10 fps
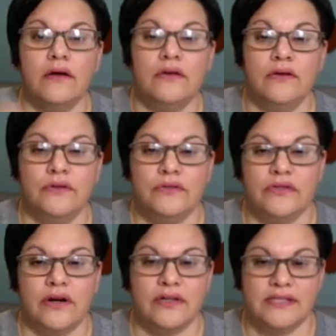new
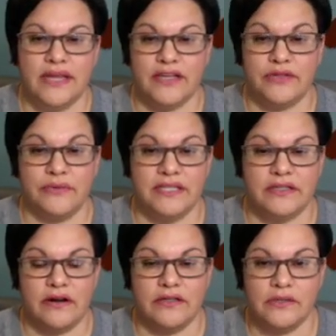start /
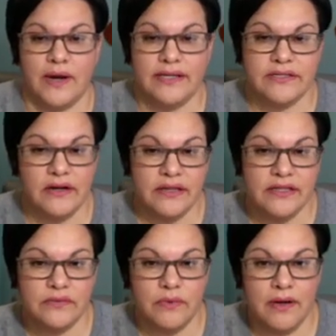restart. So I started
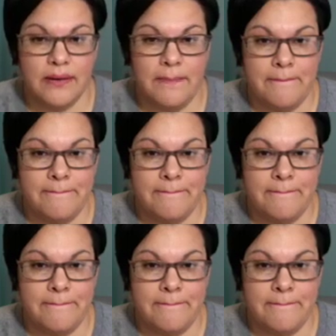this one